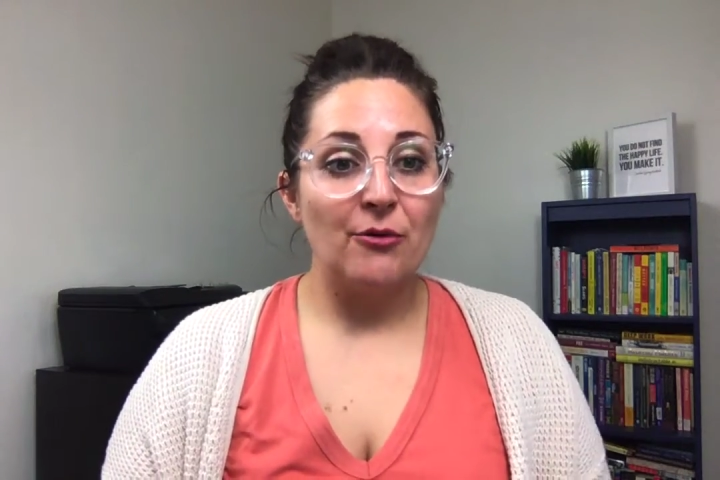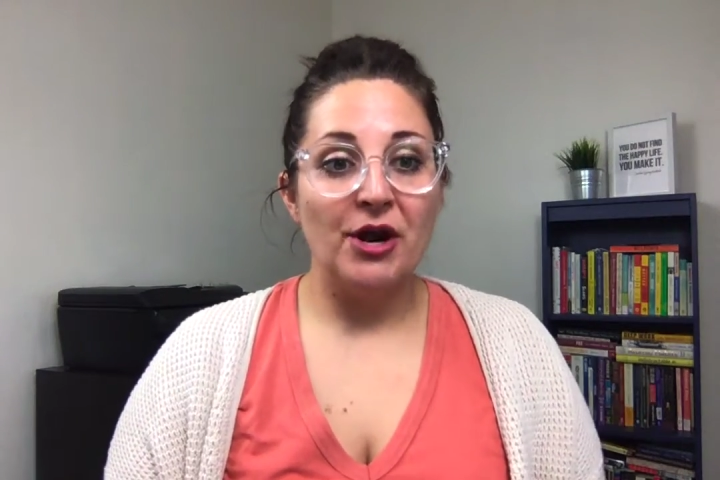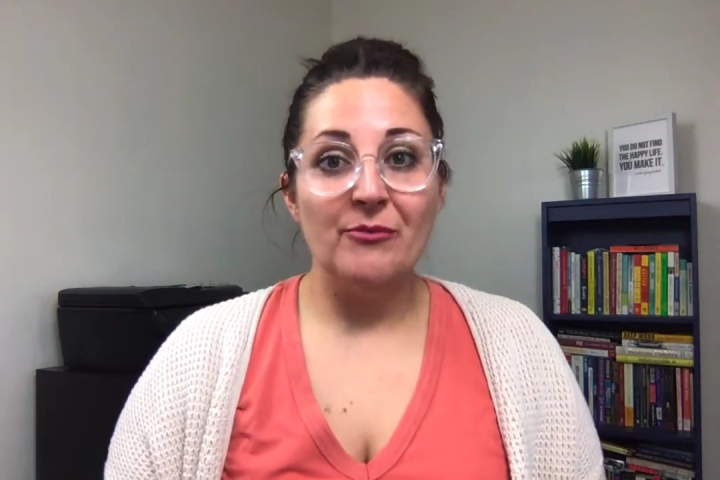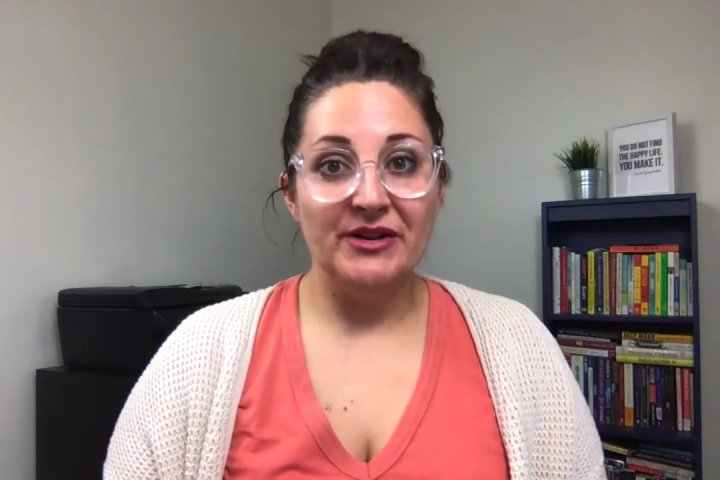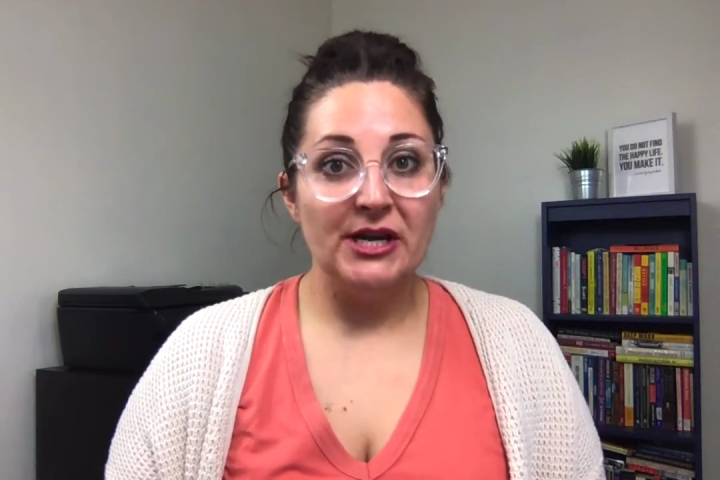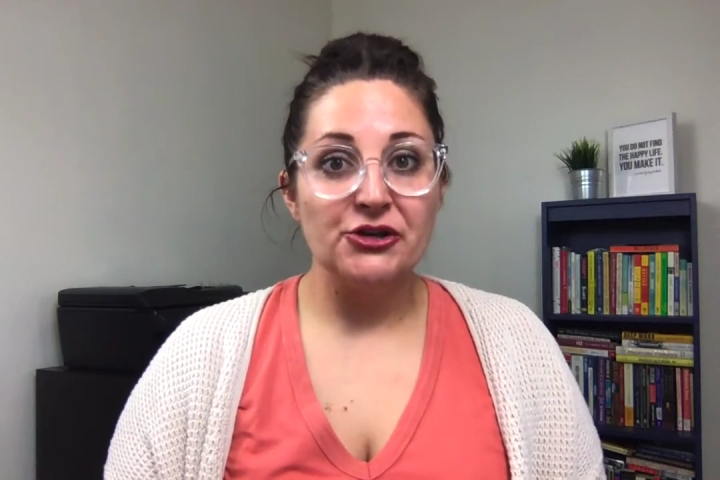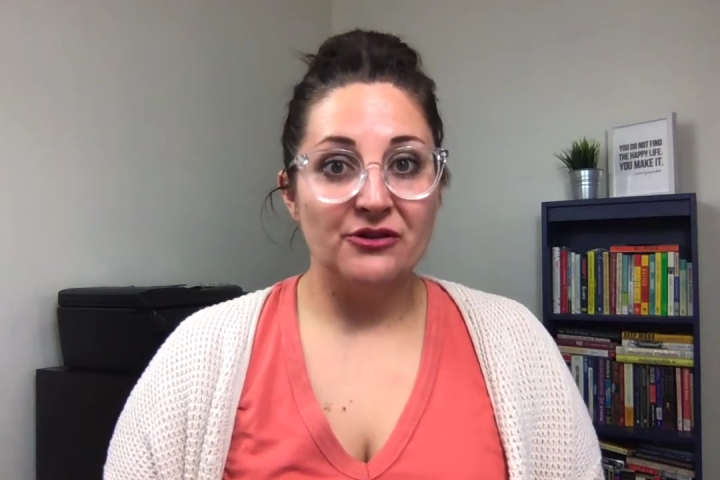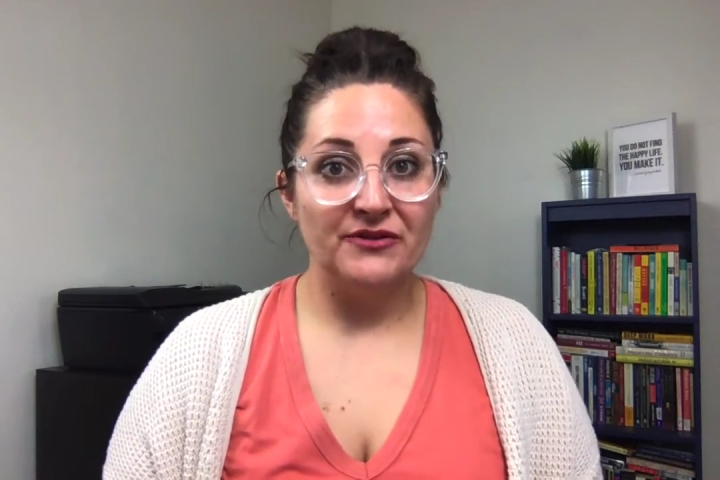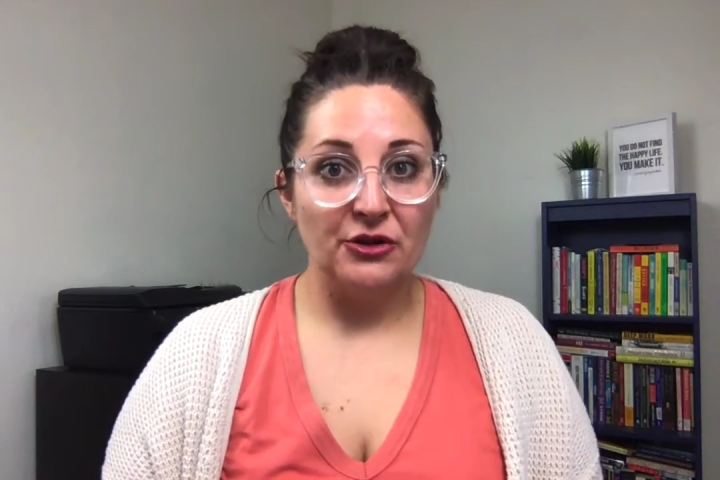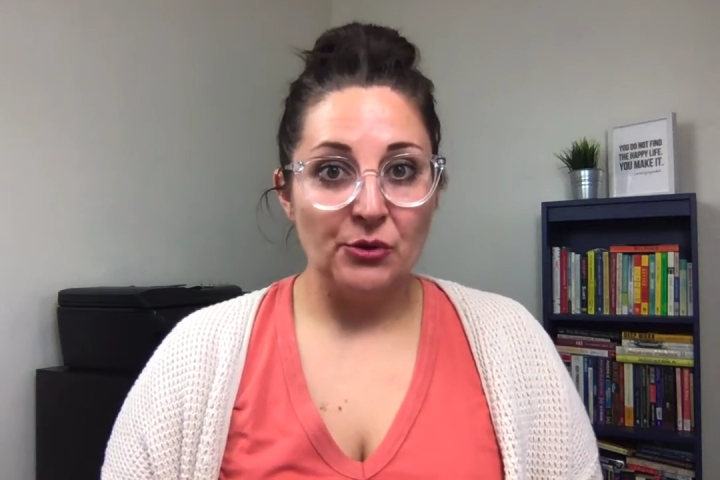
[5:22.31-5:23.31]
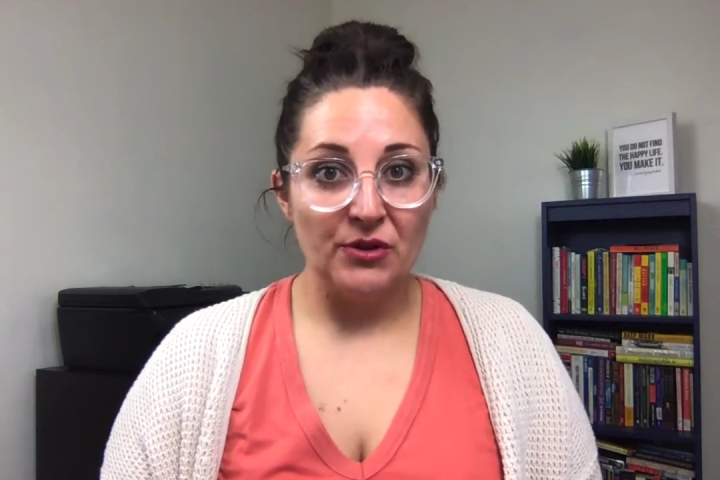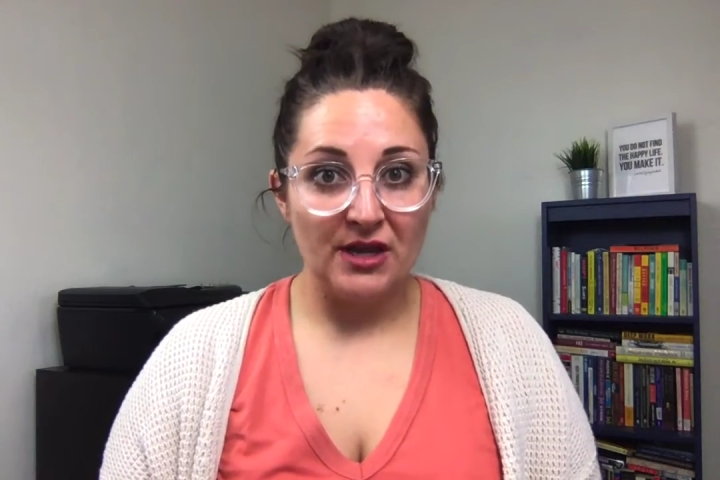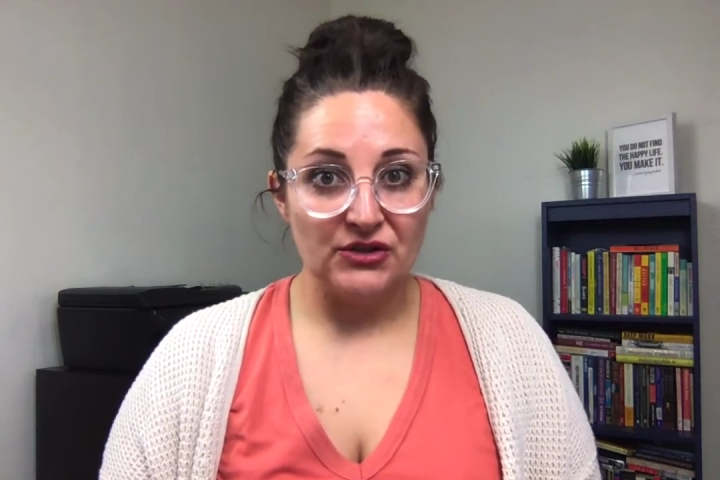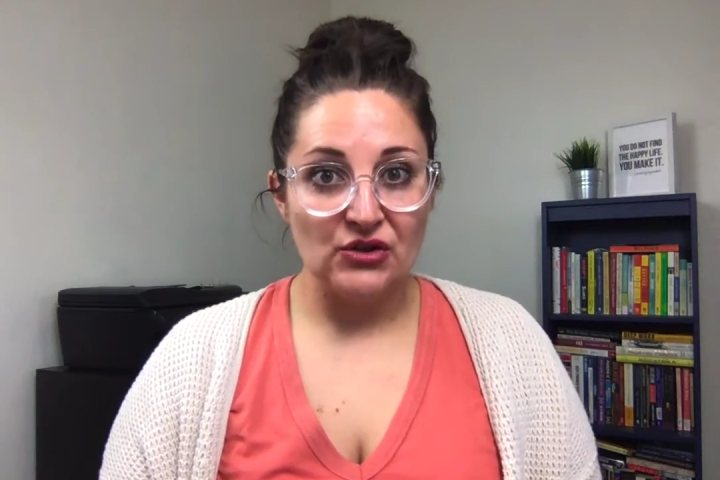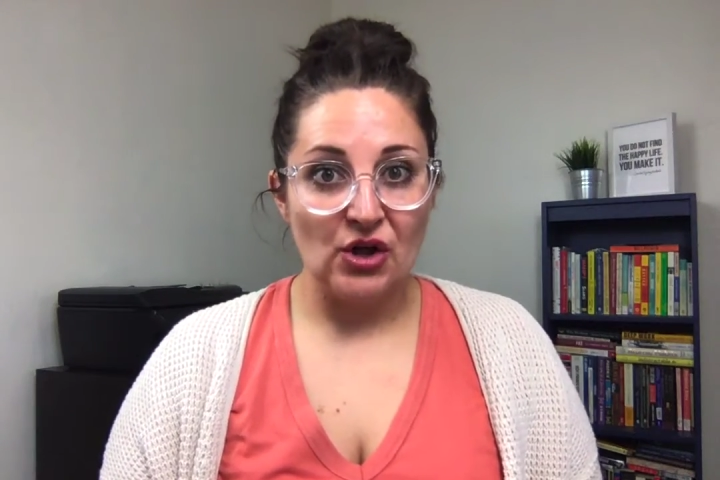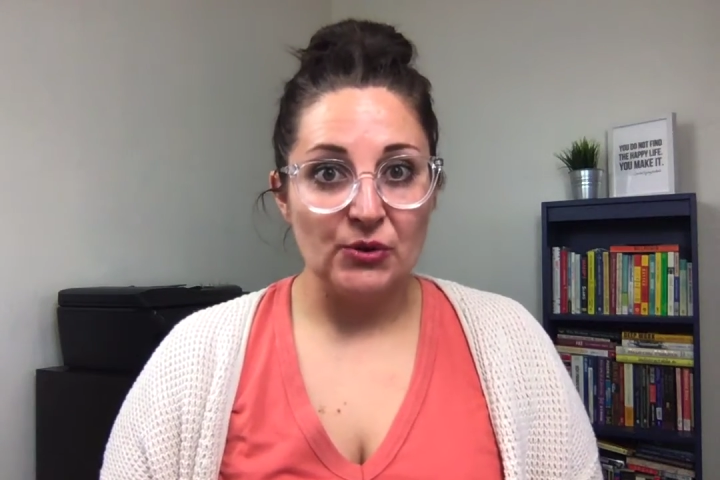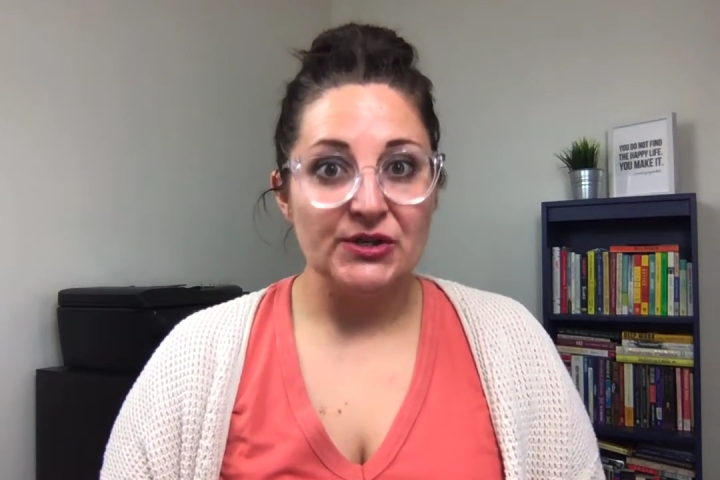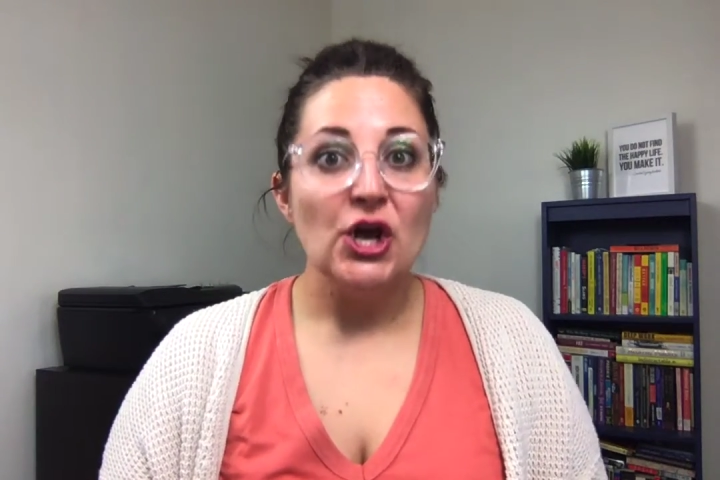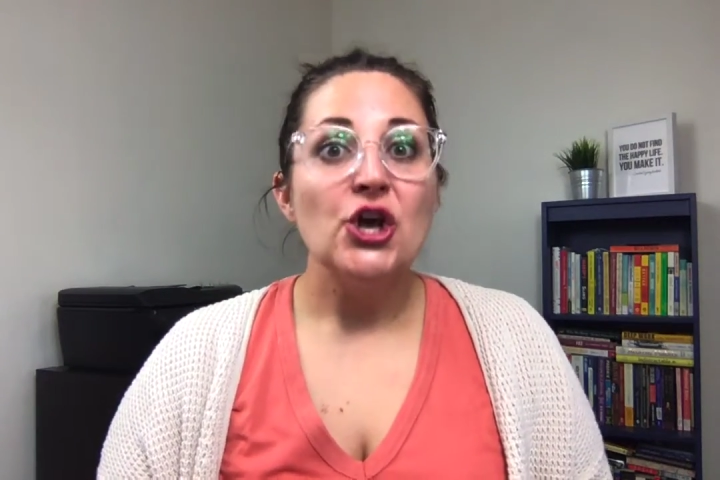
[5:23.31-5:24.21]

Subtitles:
recommendation of dealing with kids' clothes.